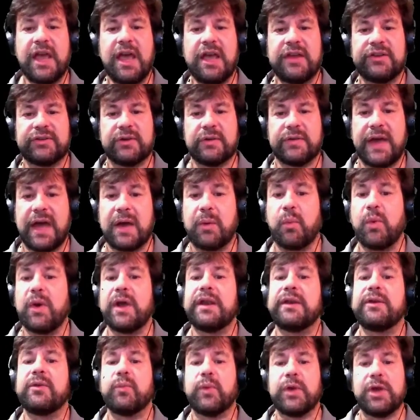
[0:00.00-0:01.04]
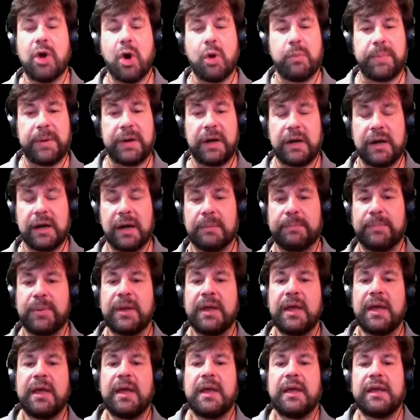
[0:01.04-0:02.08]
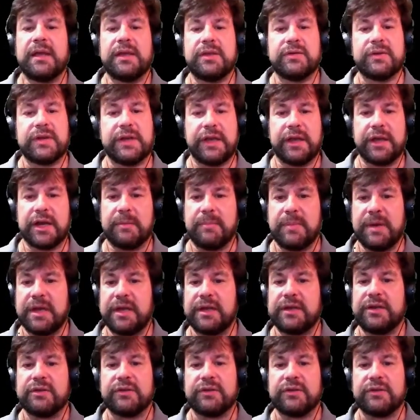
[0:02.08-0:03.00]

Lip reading: so that when we open it up, you can get them in.